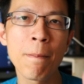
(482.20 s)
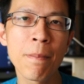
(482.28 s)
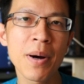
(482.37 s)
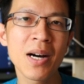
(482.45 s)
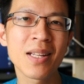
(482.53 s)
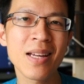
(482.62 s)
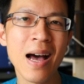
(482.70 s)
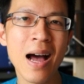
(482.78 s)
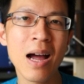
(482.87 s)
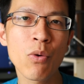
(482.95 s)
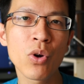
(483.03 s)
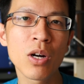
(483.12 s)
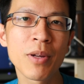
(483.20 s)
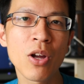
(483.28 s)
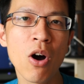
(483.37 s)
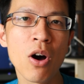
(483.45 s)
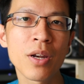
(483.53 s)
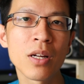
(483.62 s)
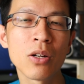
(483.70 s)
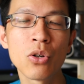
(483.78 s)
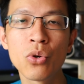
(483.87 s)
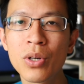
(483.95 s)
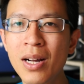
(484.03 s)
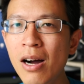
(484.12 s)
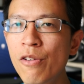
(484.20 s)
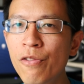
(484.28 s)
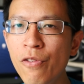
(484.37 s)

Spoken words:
But I will be on the lookout